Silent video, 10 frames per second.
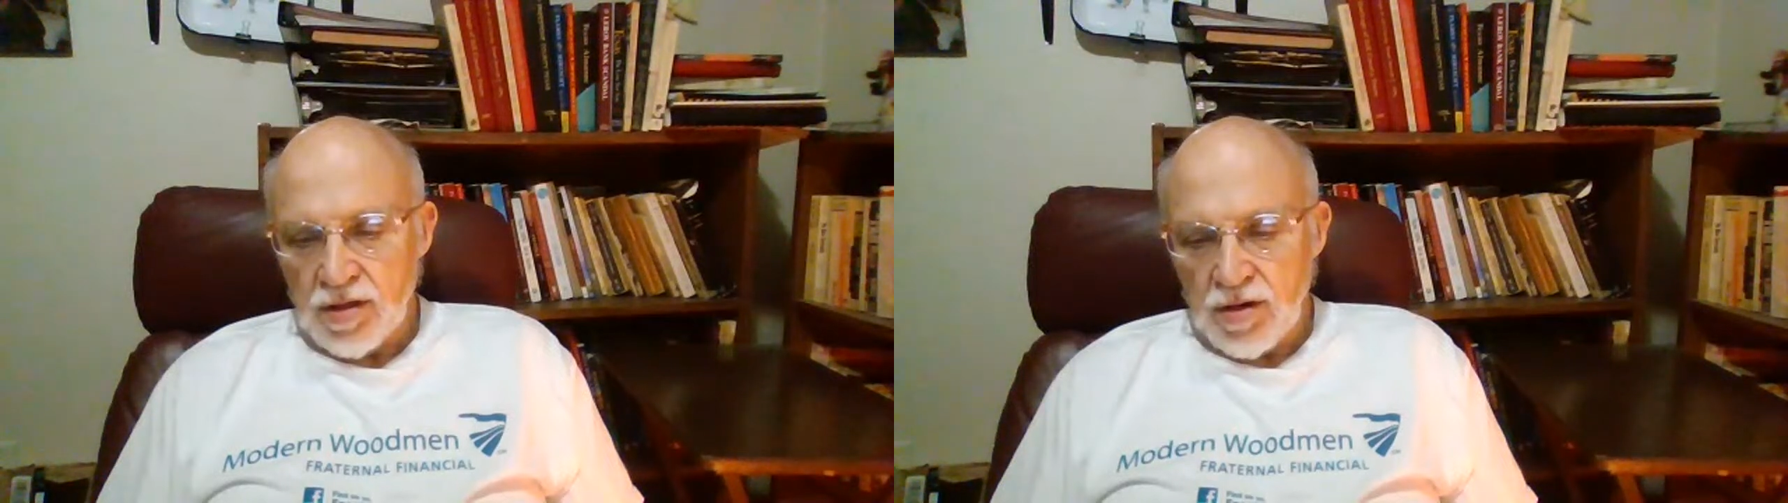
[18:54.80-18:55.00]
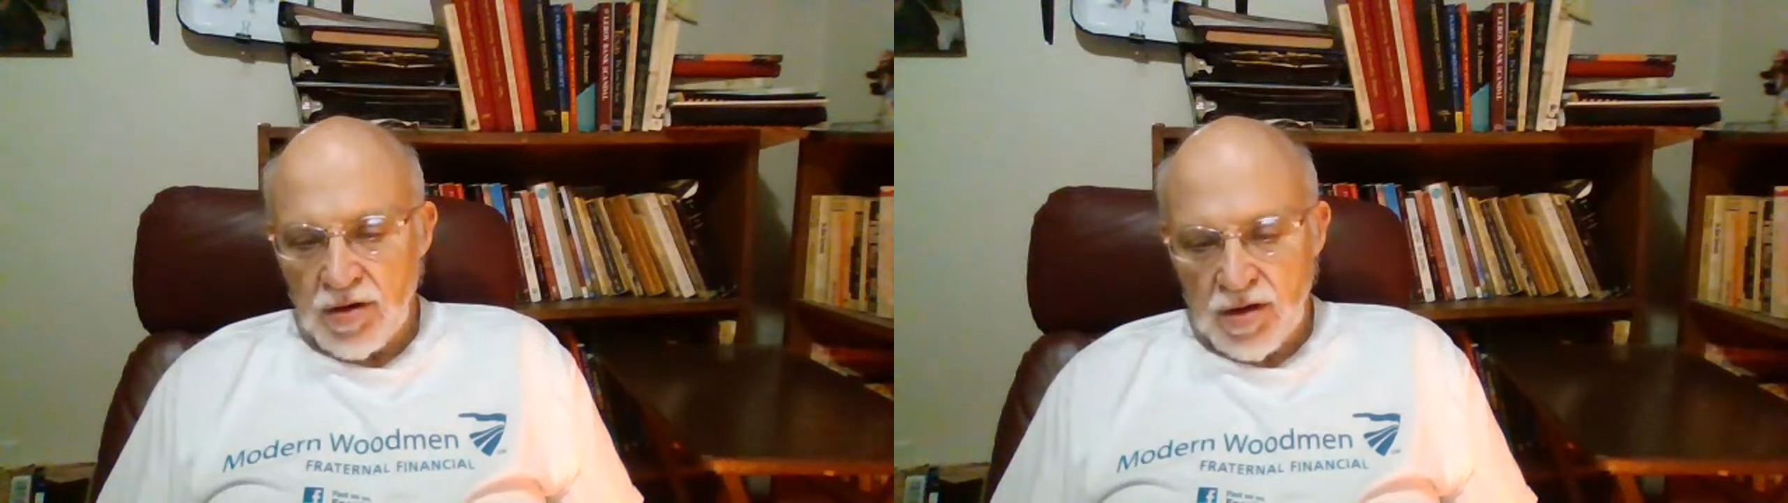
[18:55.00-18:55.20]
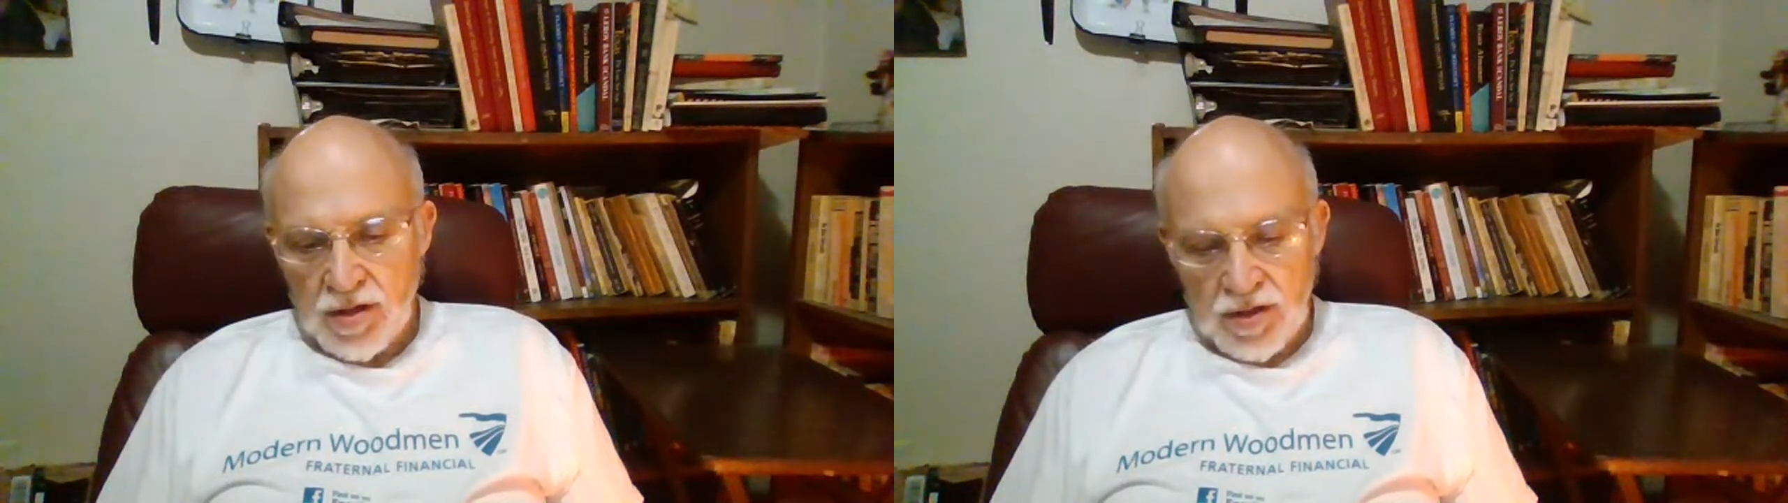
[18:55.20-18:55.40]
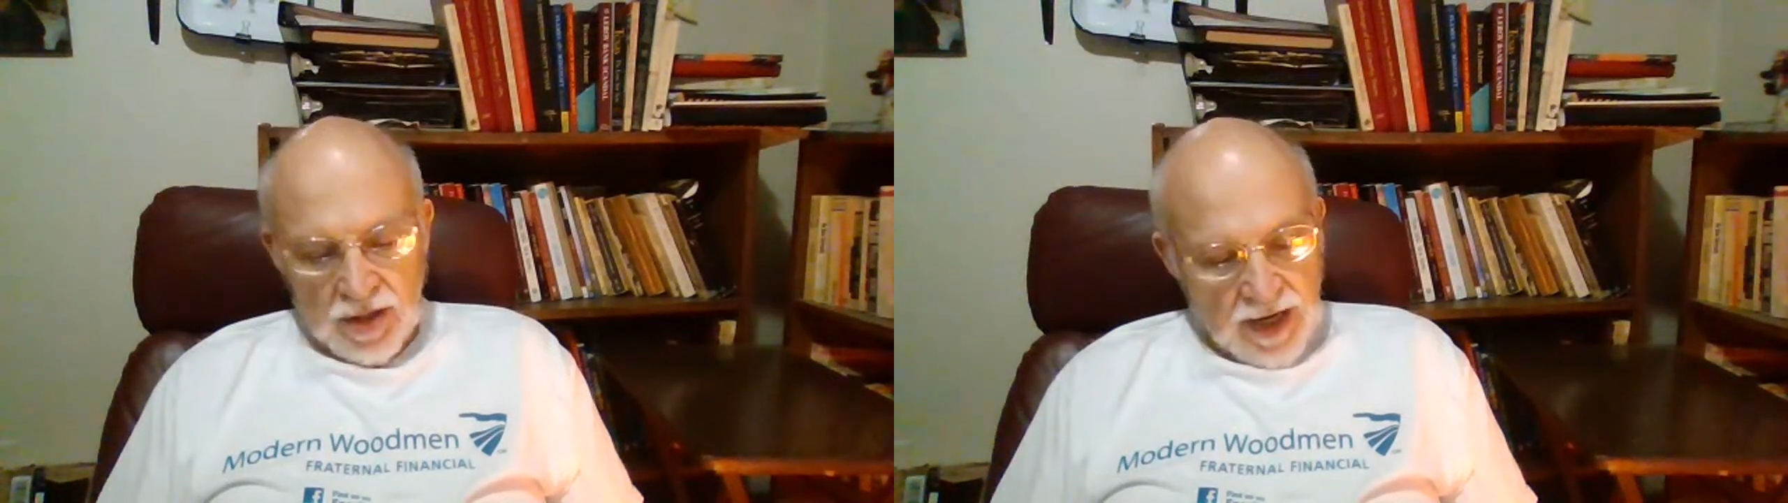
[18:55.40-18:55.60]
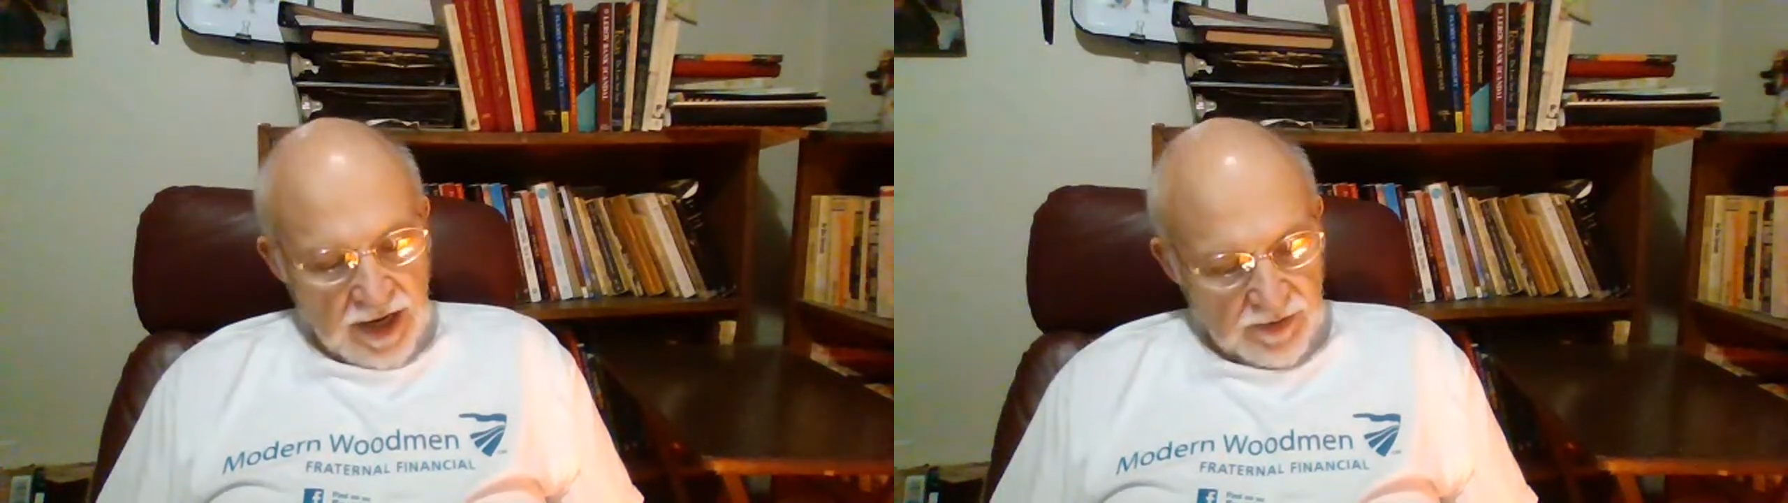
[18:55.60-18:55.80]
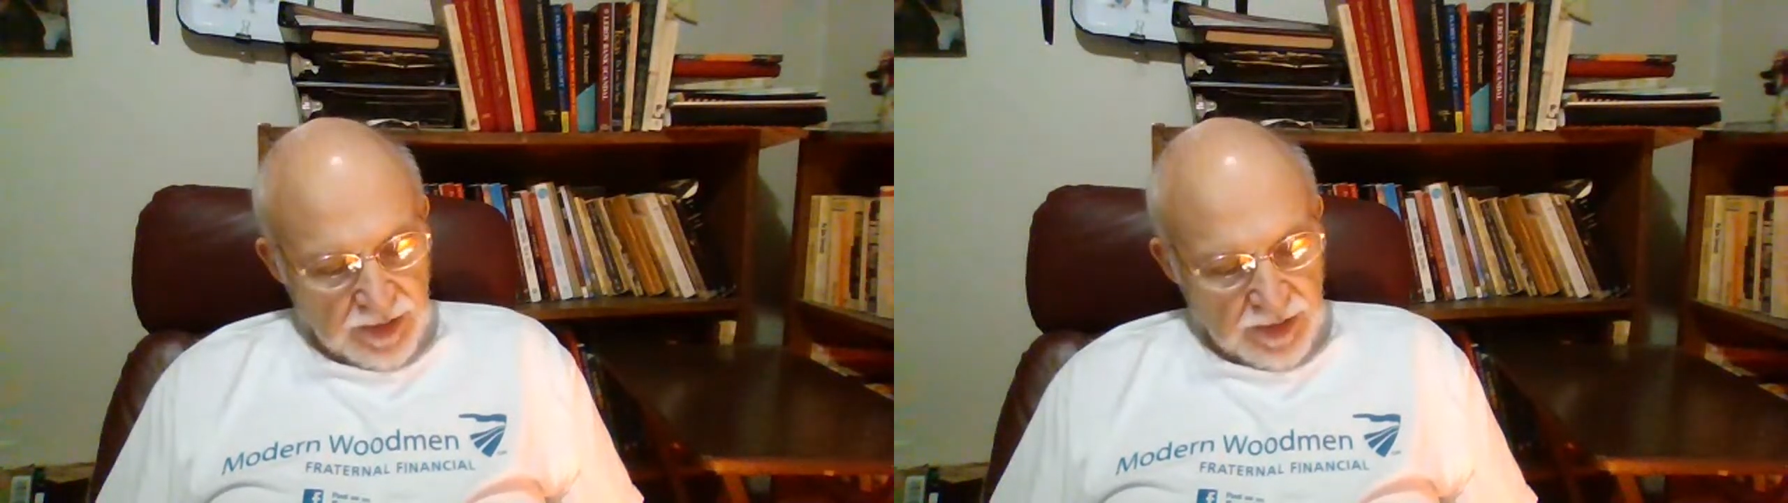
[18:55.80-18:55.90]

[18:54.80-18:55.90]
article I had